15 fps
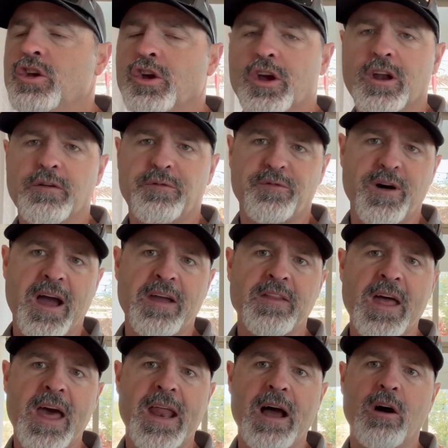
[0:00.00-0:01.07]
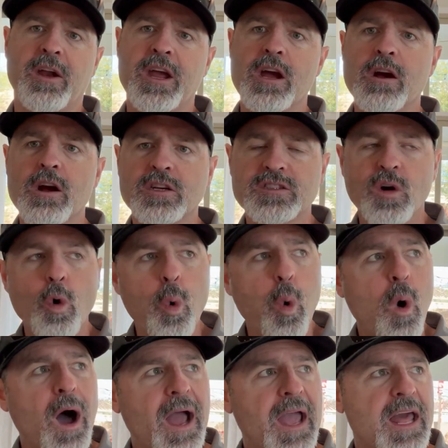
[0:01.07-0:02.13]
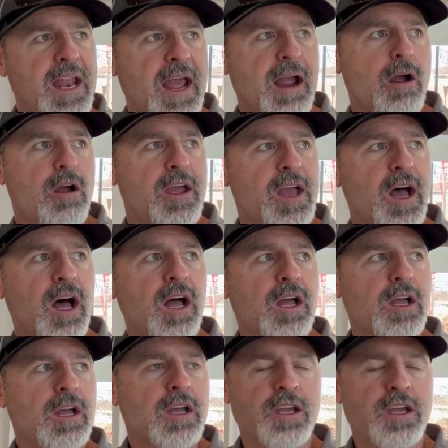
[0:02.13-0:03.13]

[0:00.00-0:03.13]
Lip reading: You're gonna find that out here. It's a quiet area.